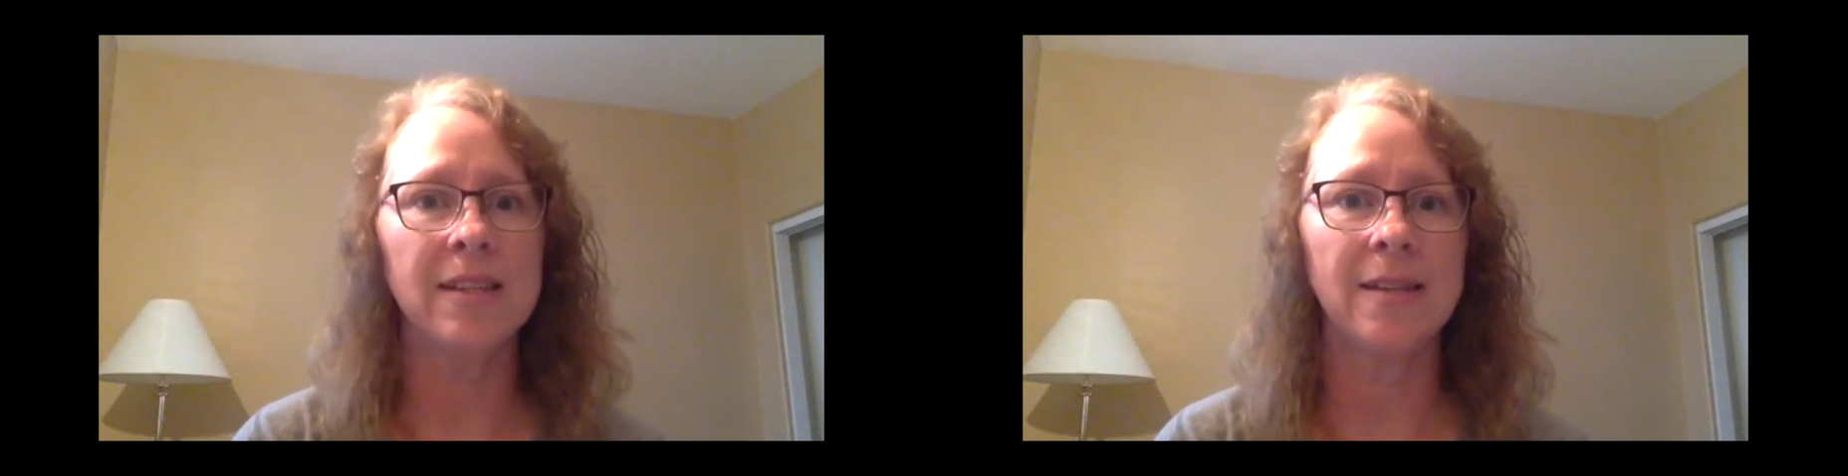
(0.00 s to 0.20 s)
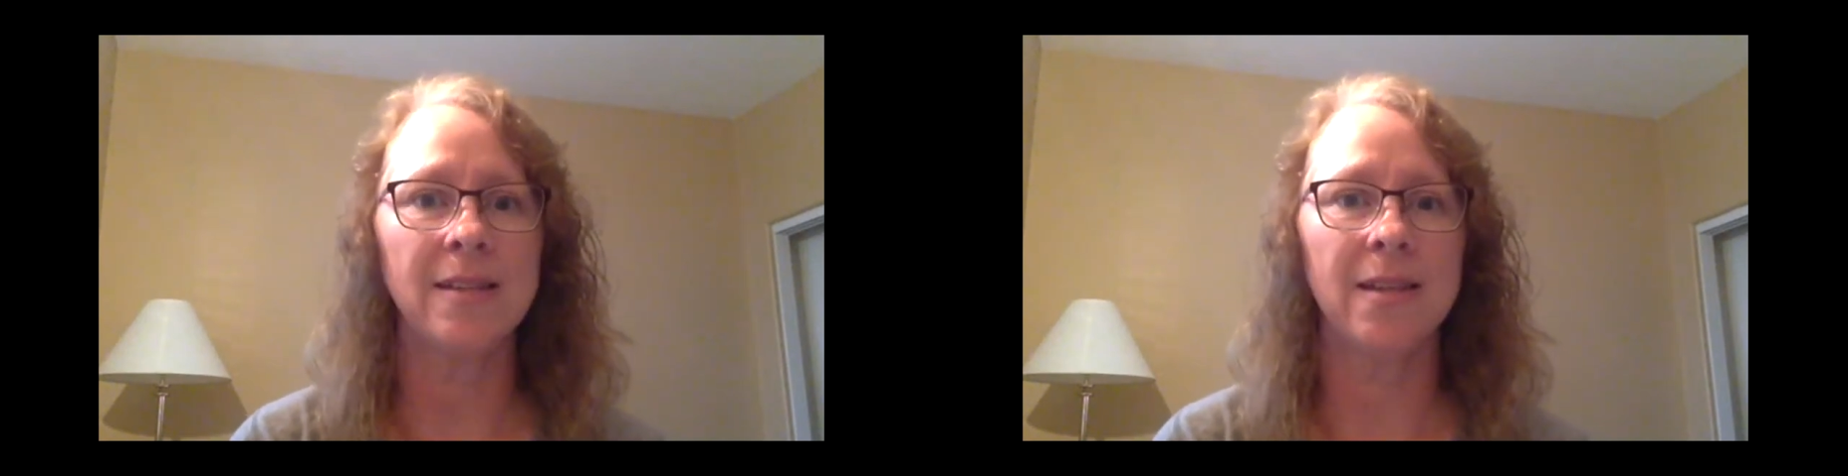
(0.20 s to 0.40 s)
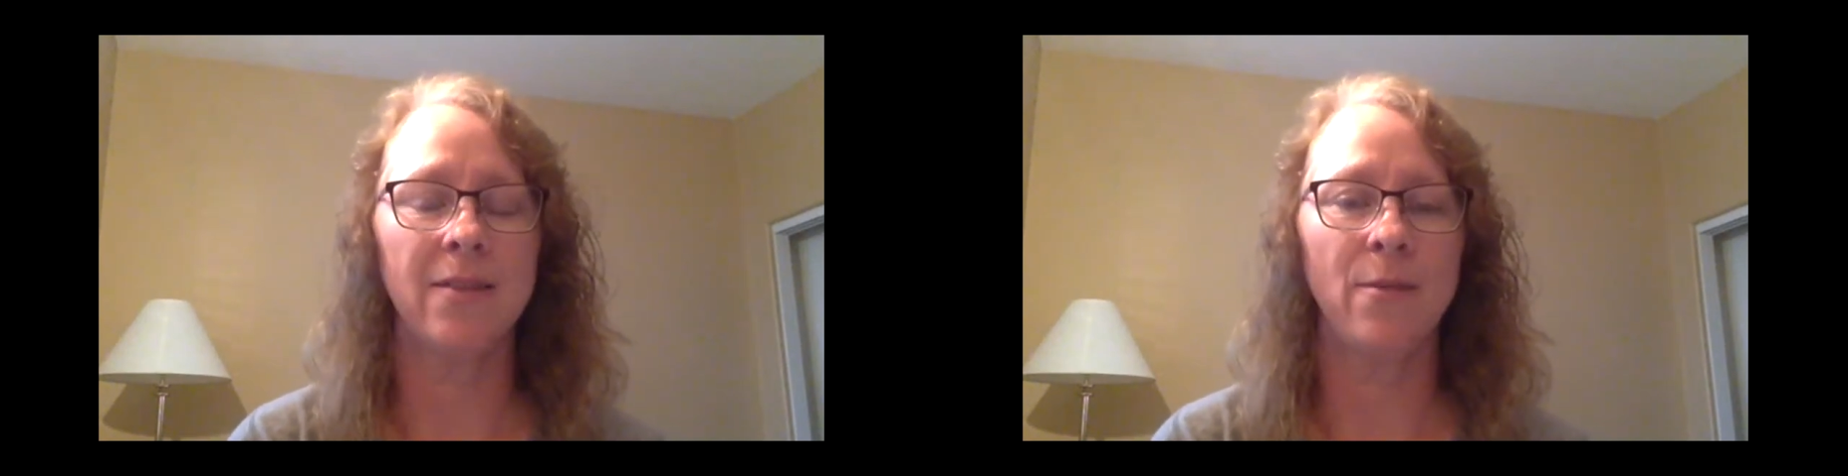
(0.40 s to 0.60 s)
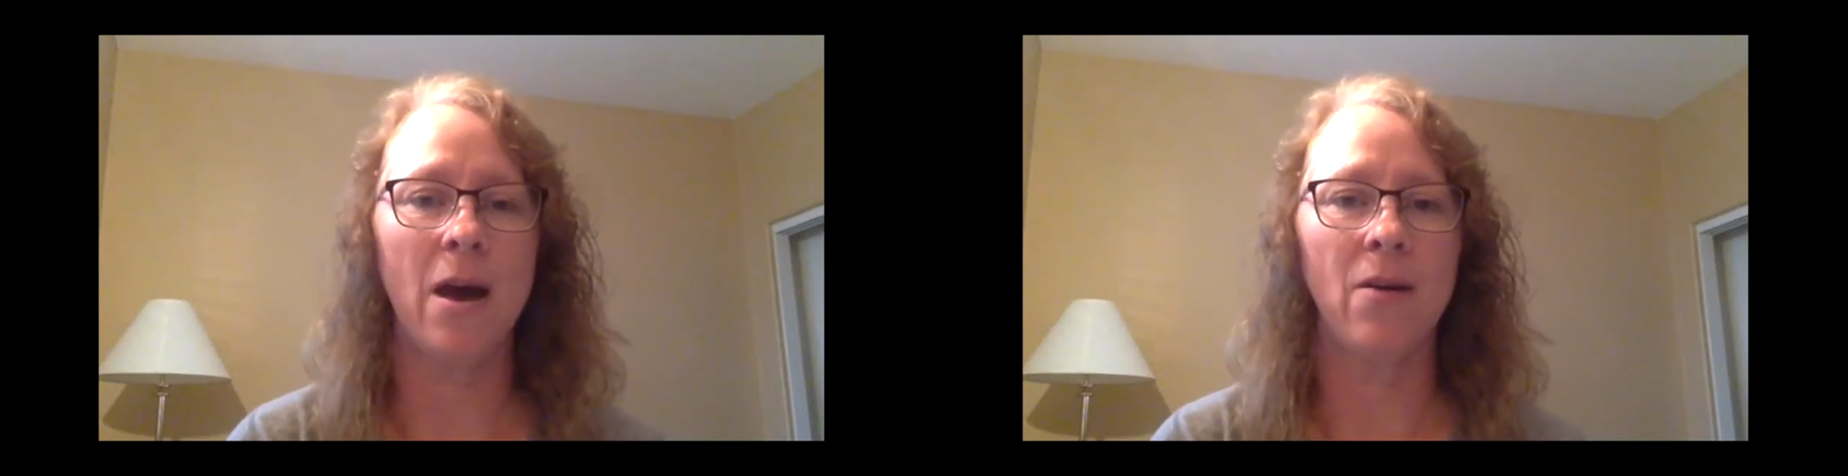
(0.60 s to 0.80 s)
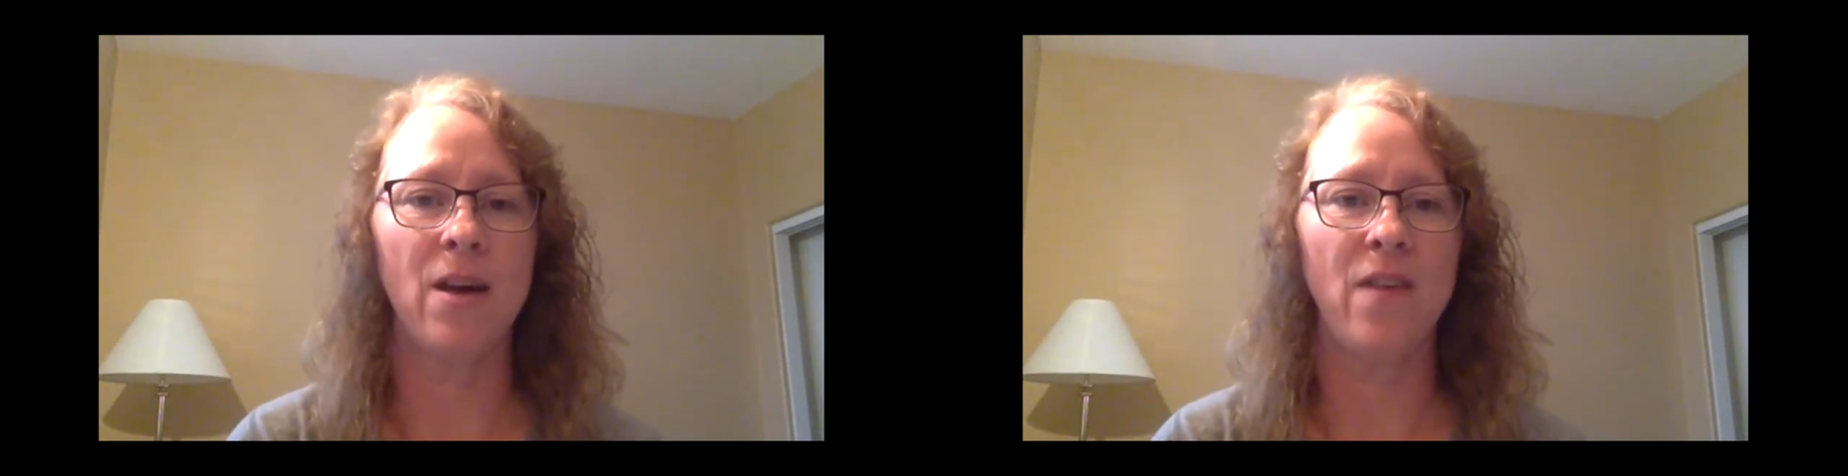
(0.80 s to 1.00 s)
sensitive
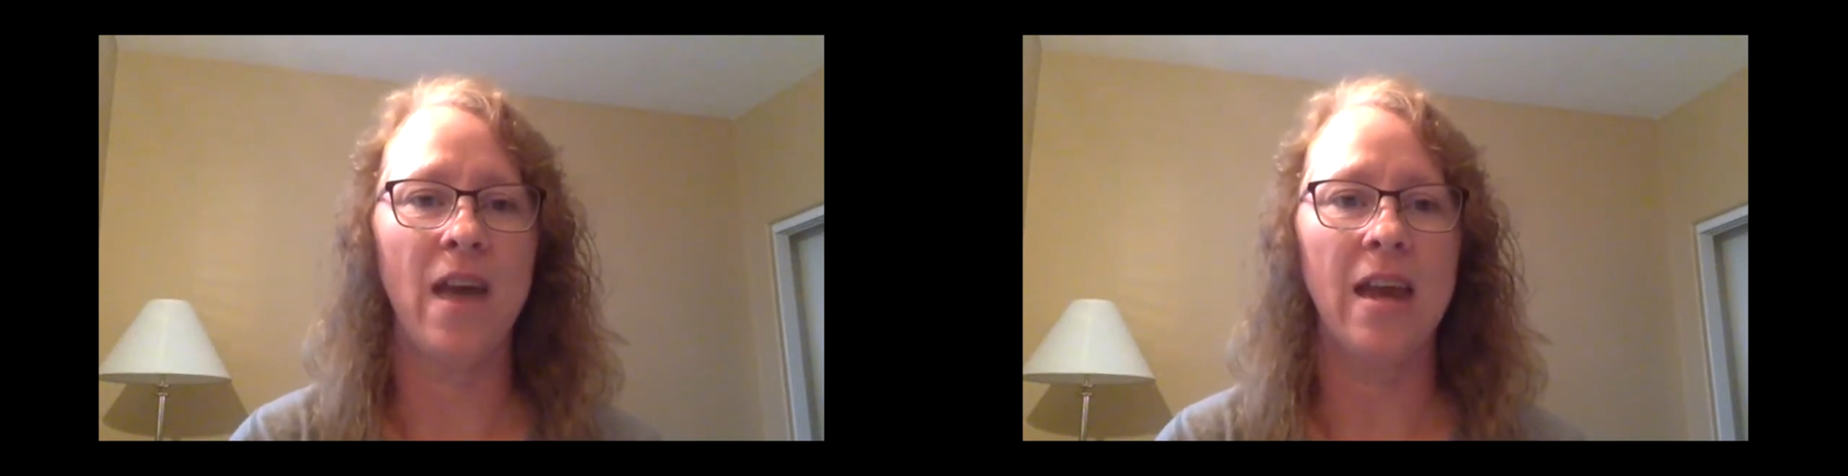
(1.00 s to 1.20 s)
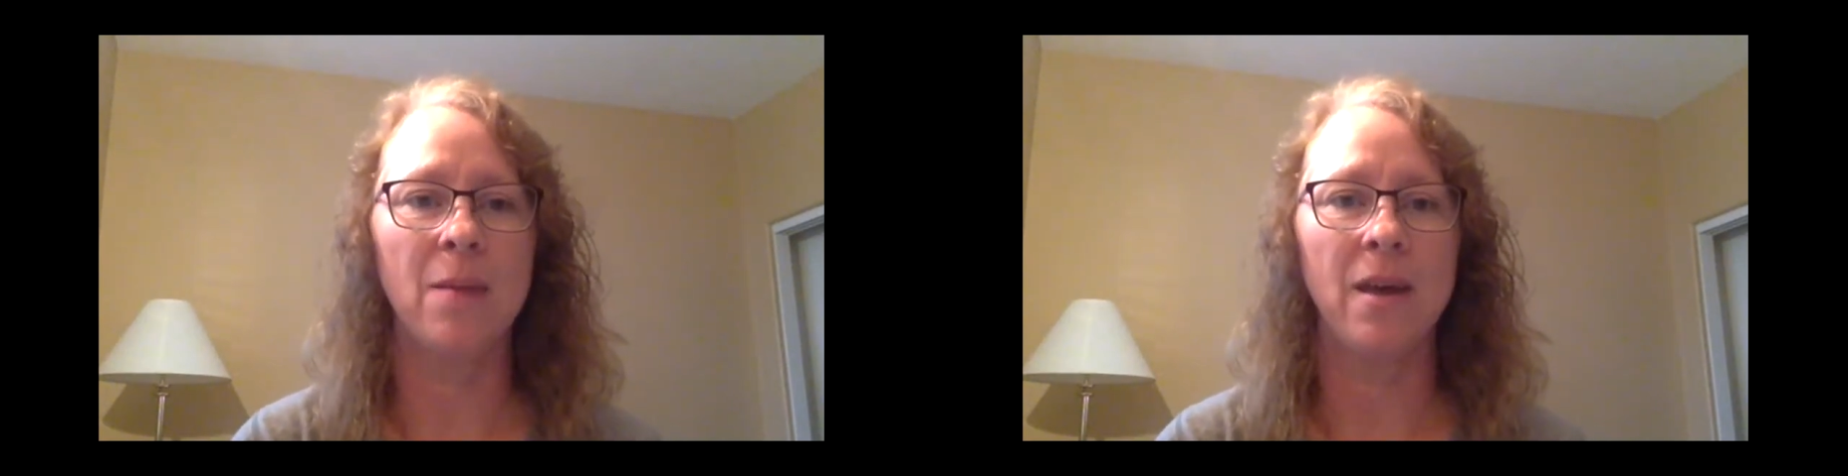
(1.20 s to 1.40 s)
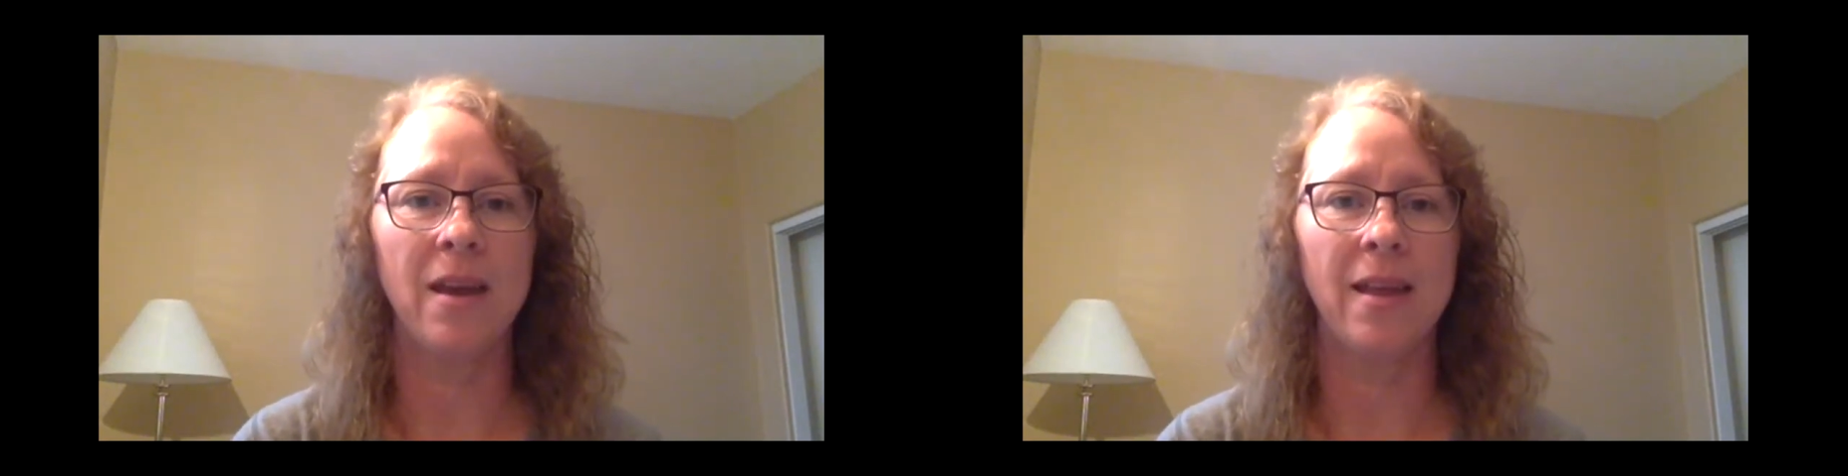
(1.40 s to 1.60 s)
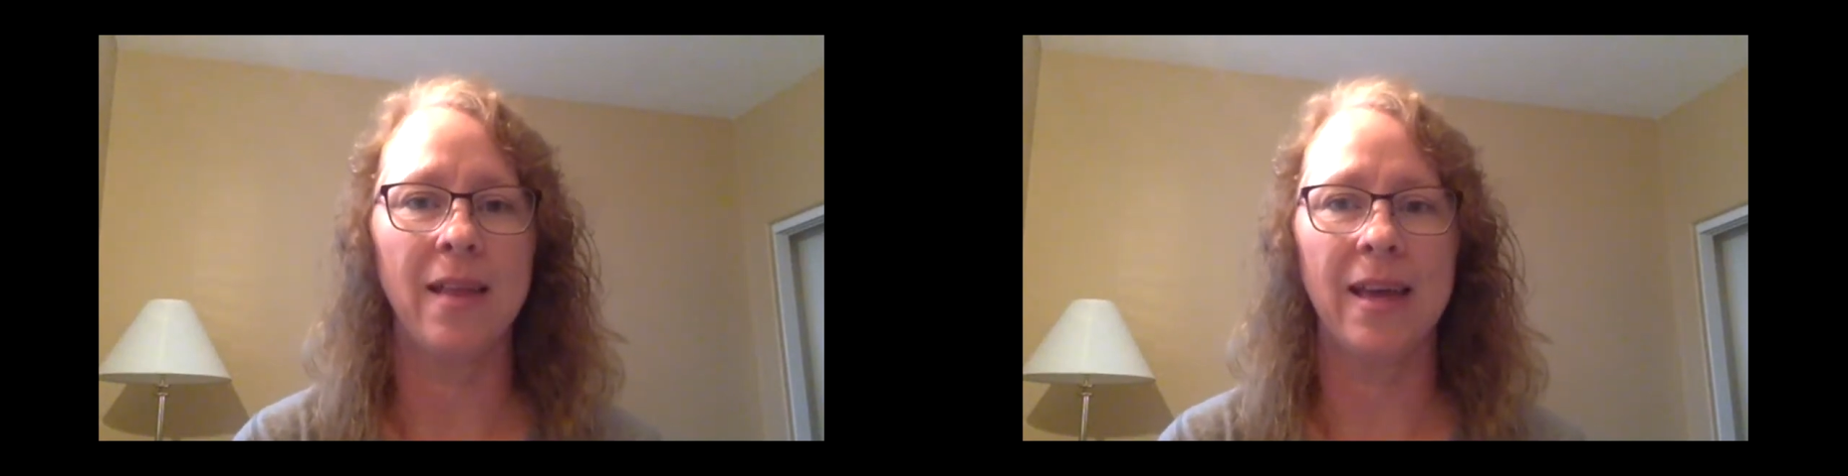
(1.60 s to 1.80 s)
about if anybody